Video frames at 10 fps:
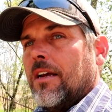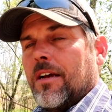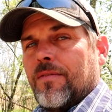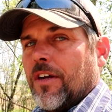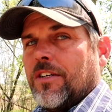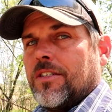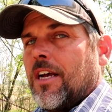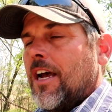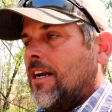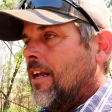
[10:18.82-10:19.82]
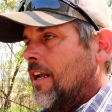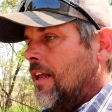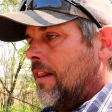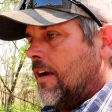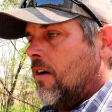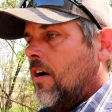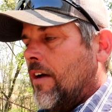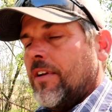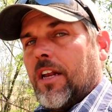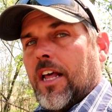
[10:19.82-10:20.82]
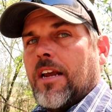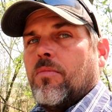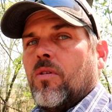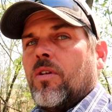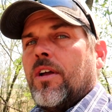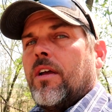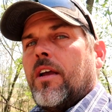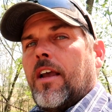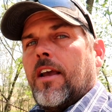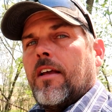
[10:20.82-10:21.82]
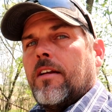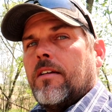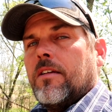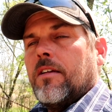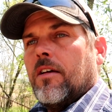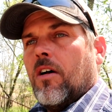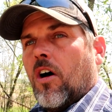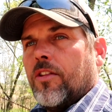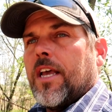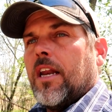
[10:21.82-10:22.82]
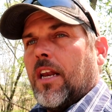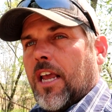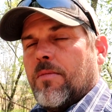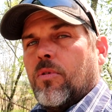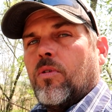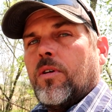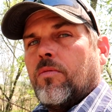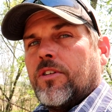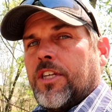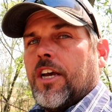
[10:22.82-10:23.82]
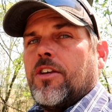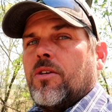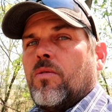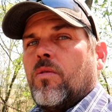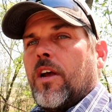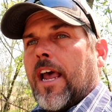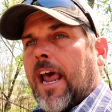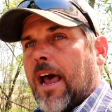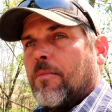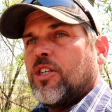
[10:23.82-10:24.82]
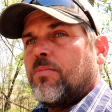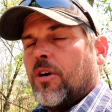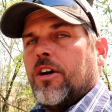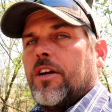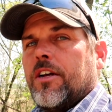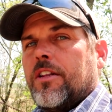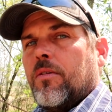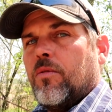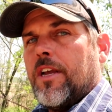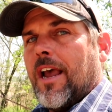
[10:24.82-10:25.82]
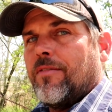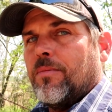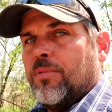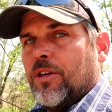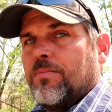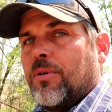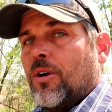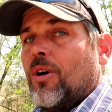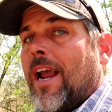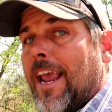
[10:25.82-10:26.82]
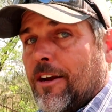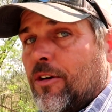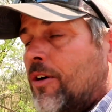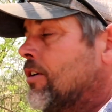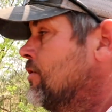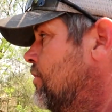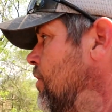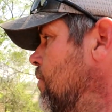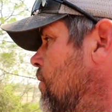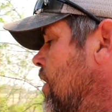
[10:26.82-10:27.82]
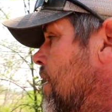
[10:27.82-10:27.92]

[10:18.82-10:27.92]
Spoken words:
fungicide, they all have a label, and on that label it will tell you how much product that we have to put per acre. So